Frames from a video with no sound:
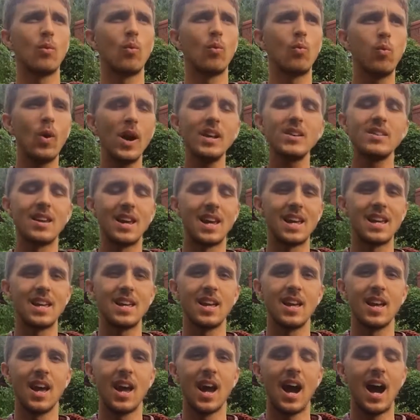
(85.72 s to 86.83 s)
One day,
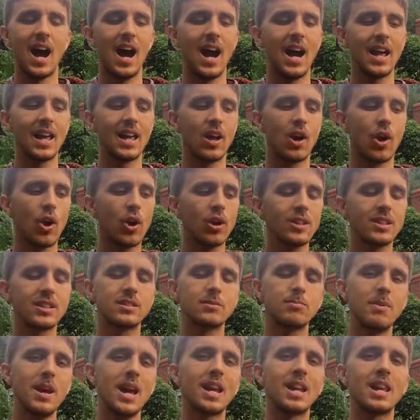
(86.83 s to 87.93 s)
I heard this
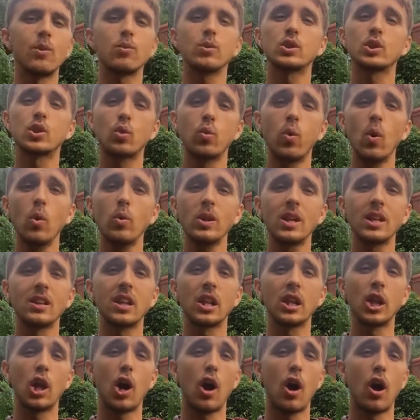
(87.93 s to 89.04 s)
man, he was quoting the
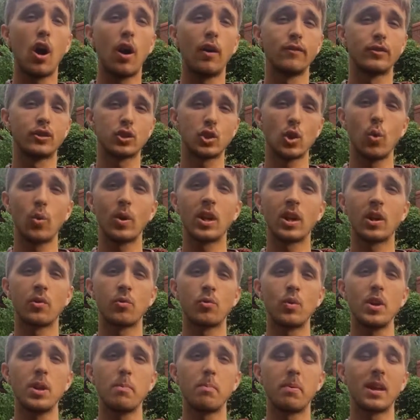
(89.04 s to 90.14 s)
law of sowing and
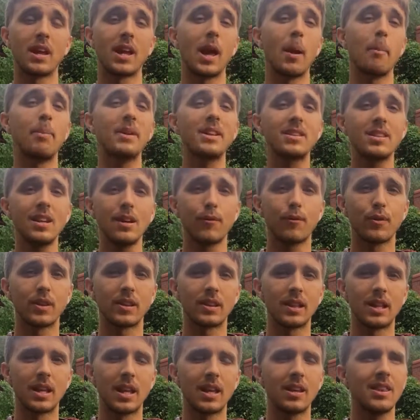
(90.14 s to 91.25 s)
reaping a bit
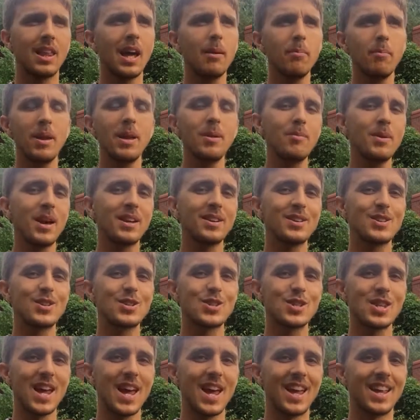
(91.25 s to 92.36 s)
differently, and that made me
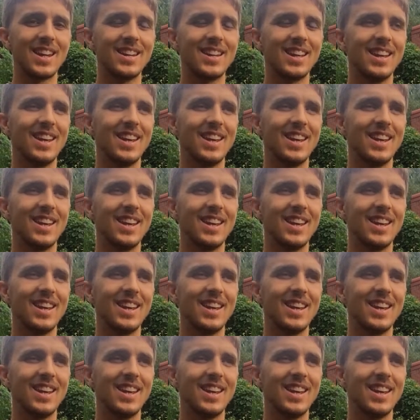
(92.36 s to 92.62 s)
understand.